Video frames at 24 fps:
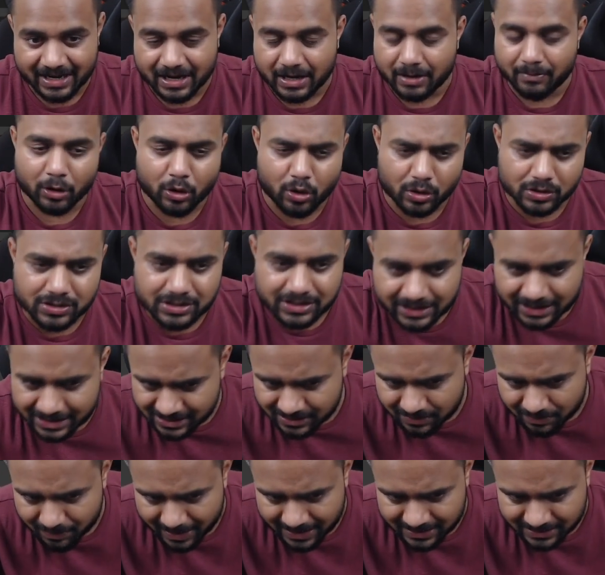Because this
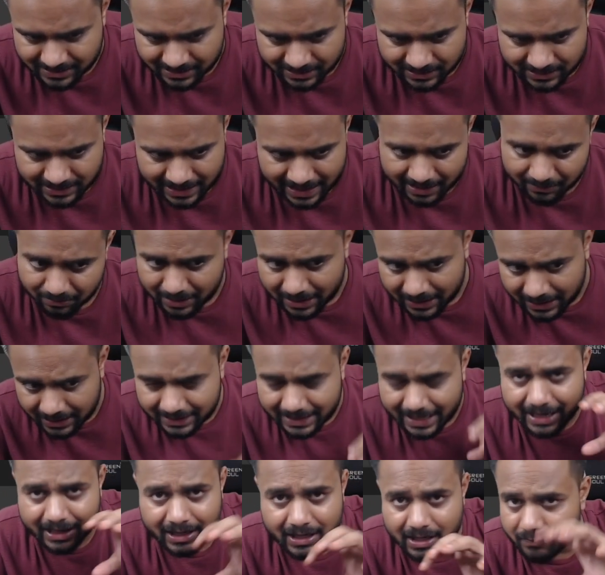message I'm getting
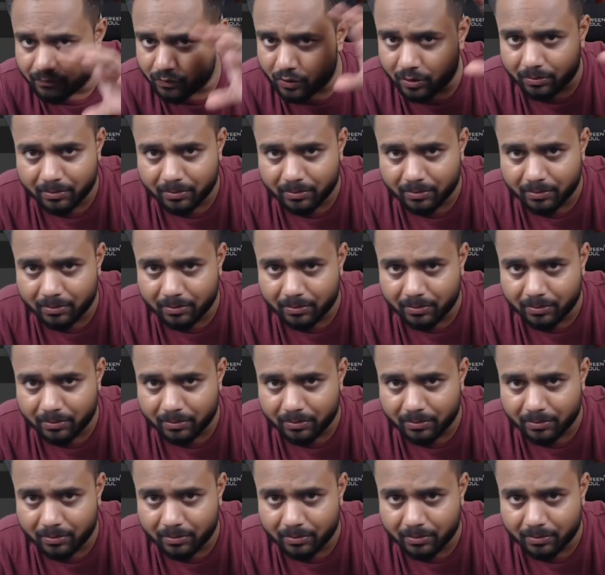directly from